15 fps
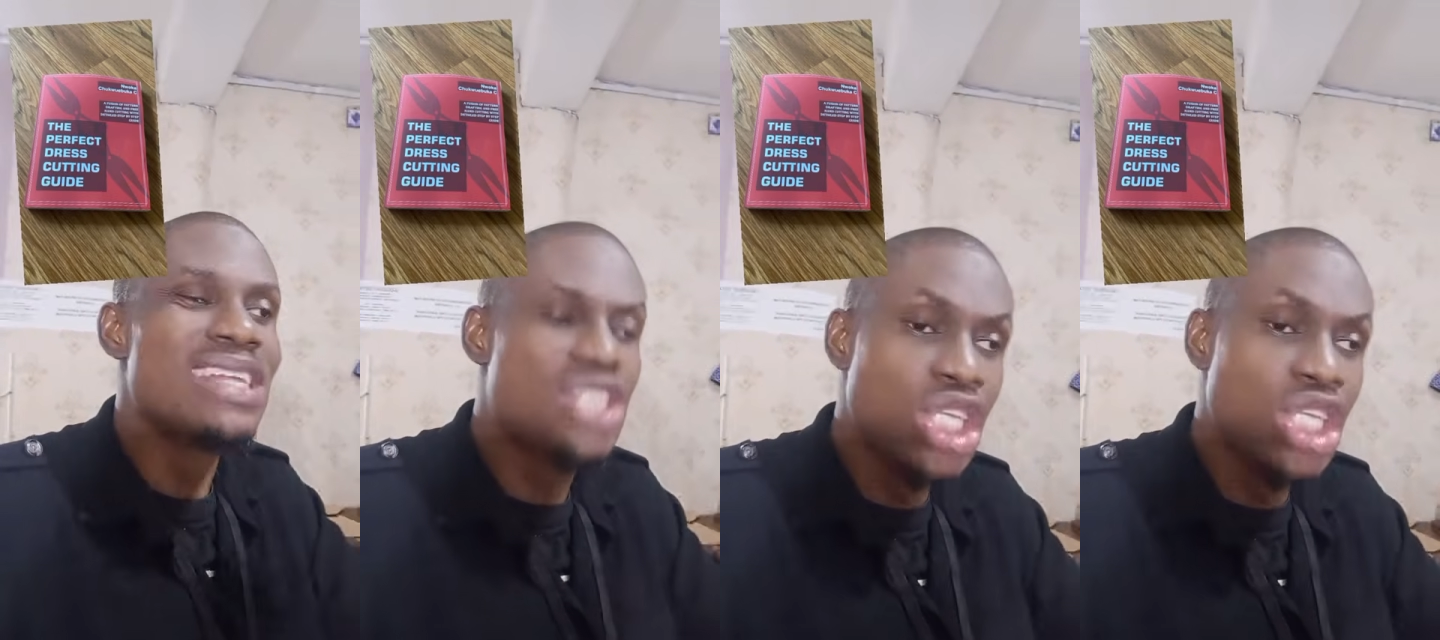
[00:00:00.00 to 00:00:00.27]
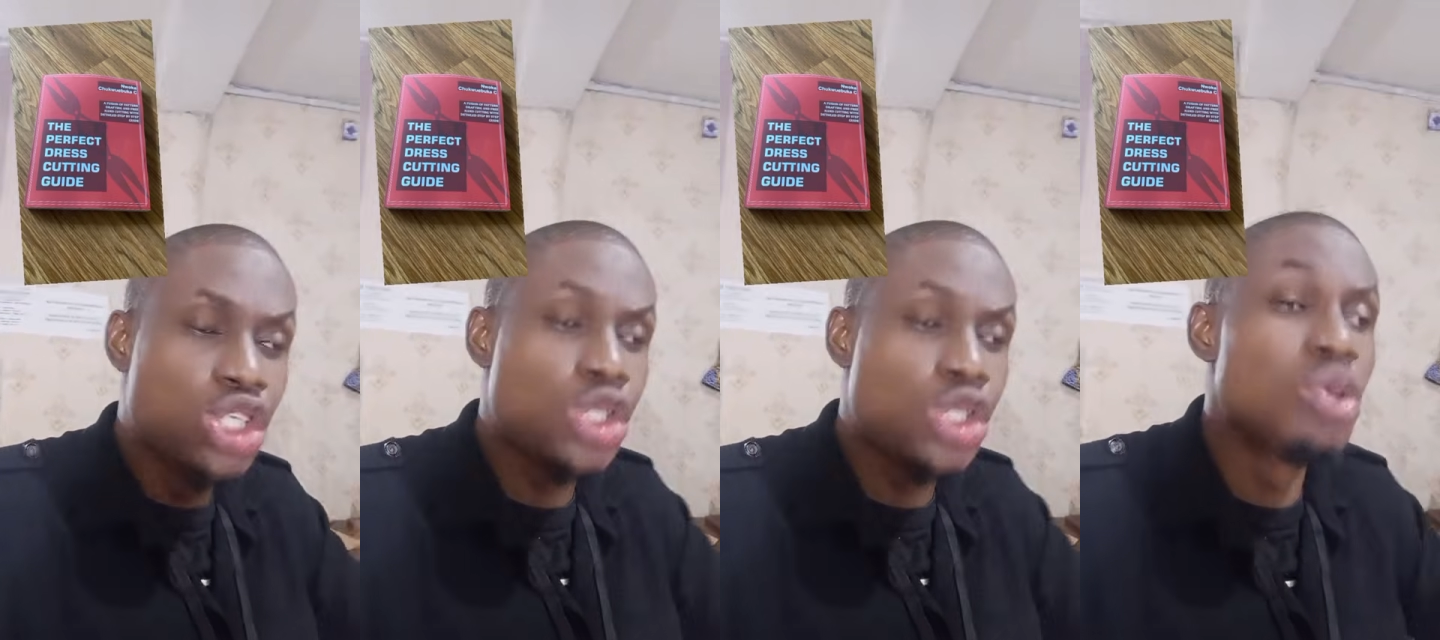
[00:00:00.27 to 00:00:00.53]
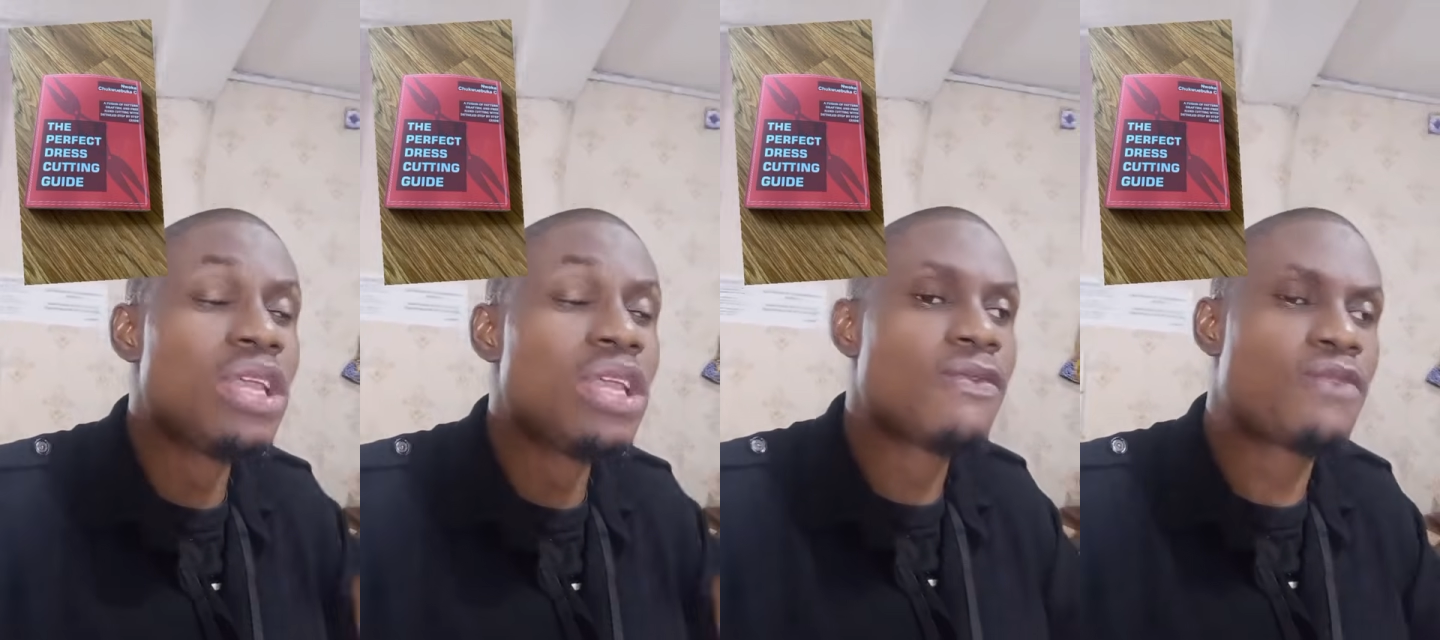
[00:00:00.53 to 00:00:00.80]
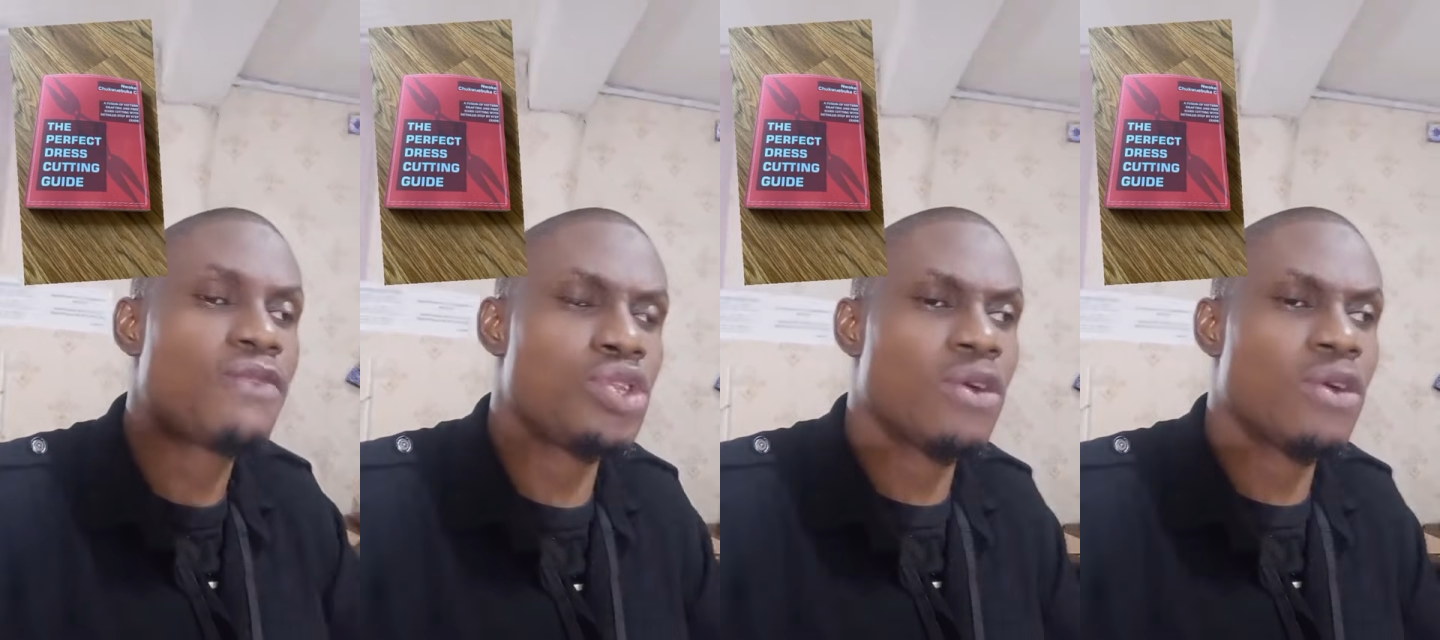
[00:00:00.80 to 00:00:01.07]
teach you in
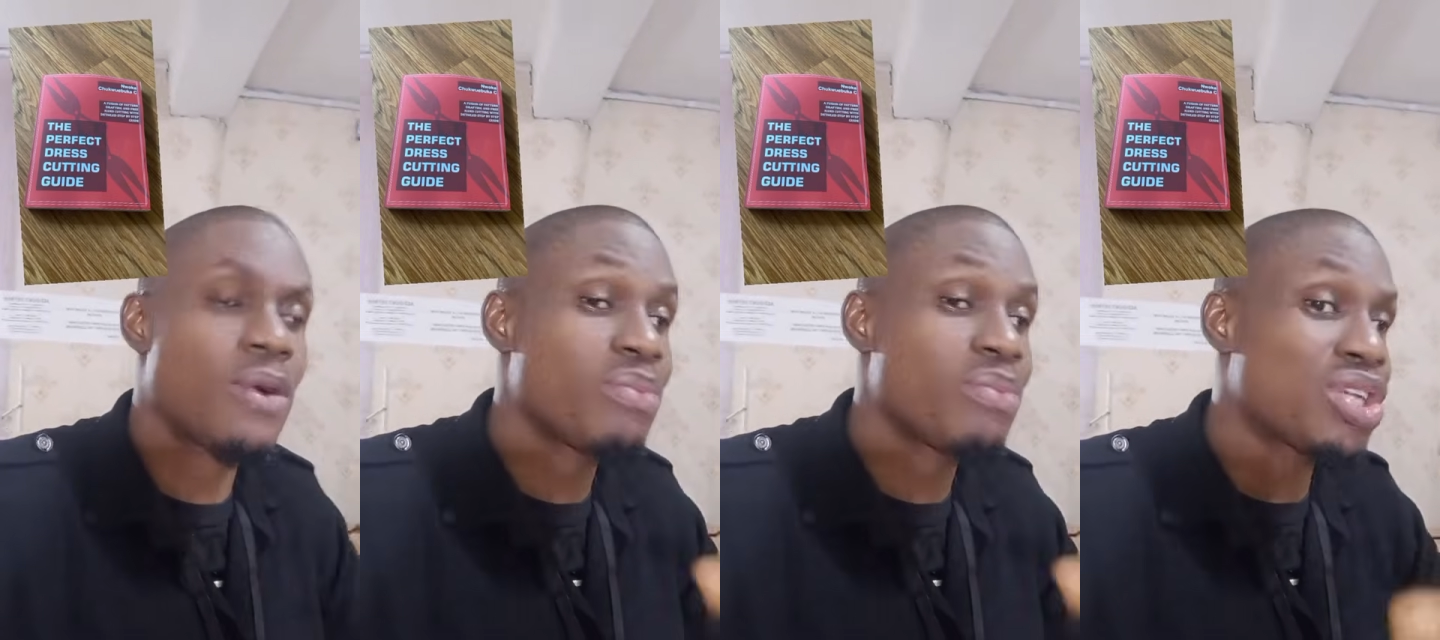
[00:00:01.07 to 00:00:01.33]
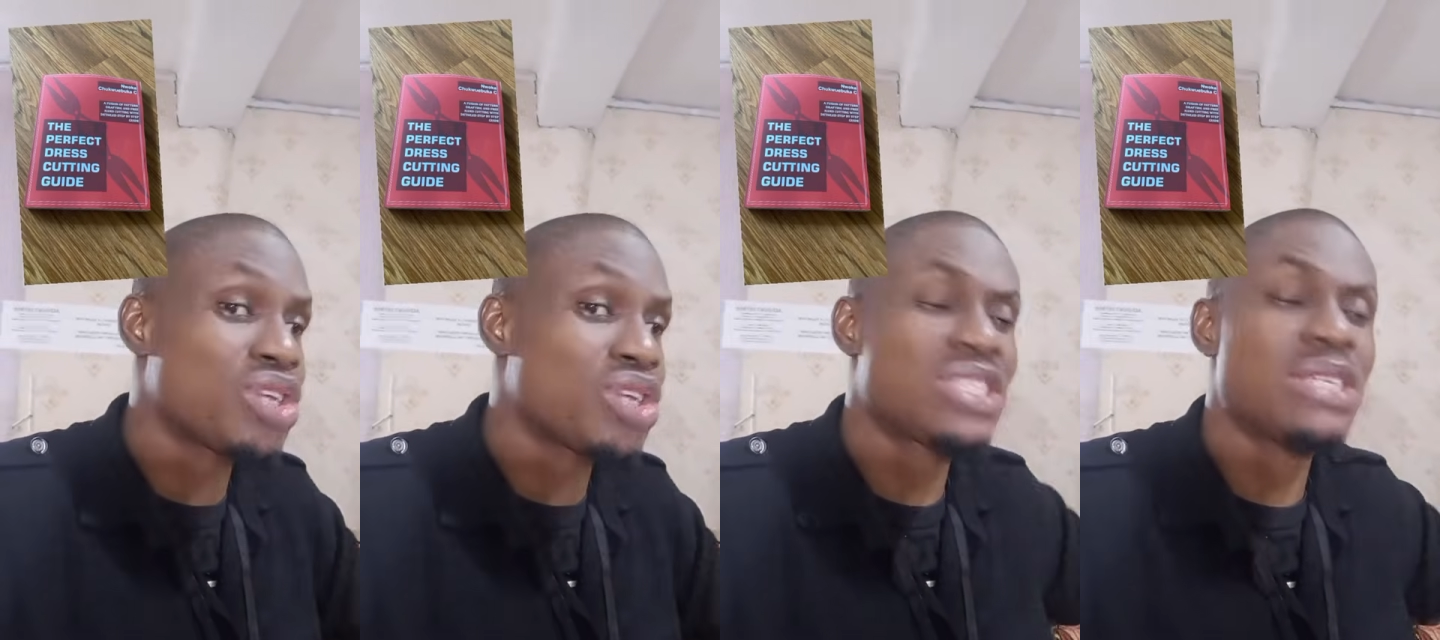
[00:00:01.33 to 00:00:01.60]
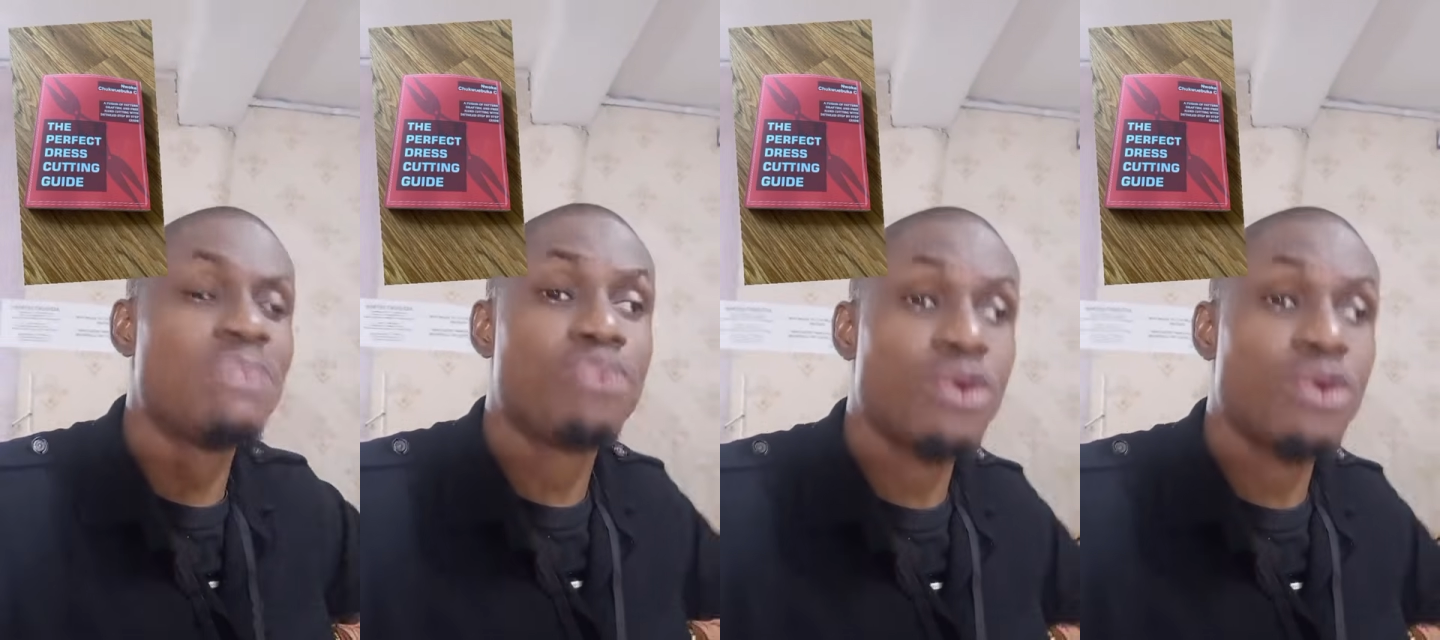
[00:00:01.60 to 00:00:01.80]
video form, not just in